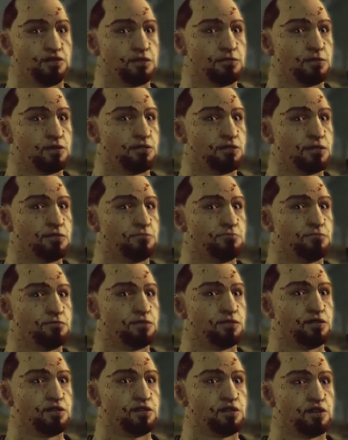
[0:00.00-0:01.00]
were
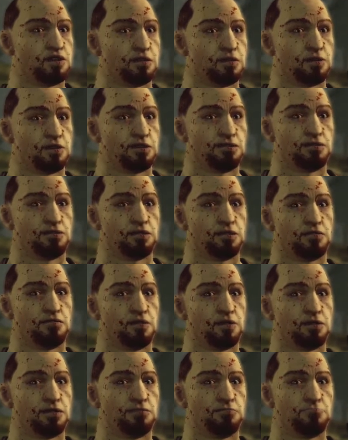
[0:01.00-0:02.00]
careful, and they were still
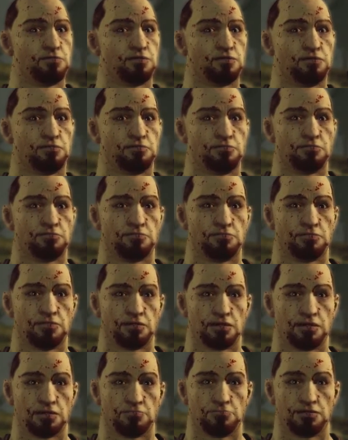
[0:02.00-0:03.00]
overwhelmed.
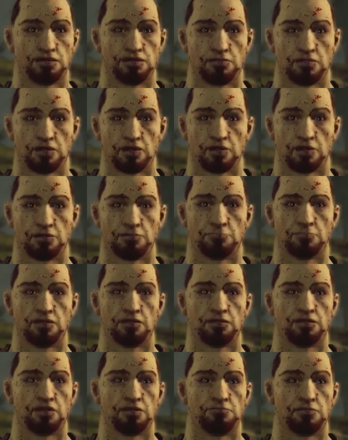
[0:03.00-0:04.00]
How many Darkspawn? You were
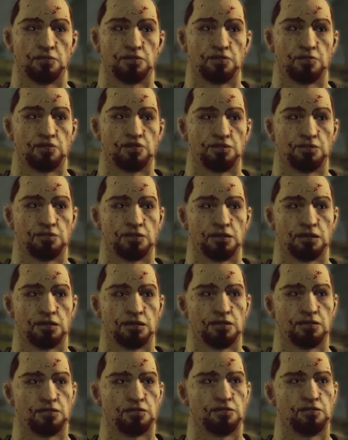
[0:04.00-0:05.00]
obviously not ready for
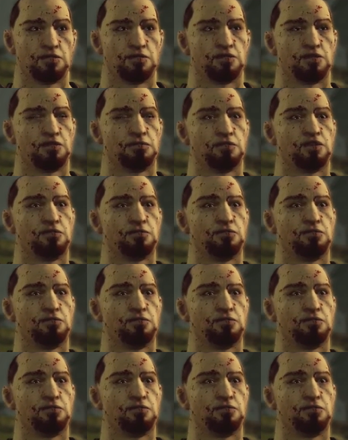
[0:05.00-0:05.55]
this. A dozen?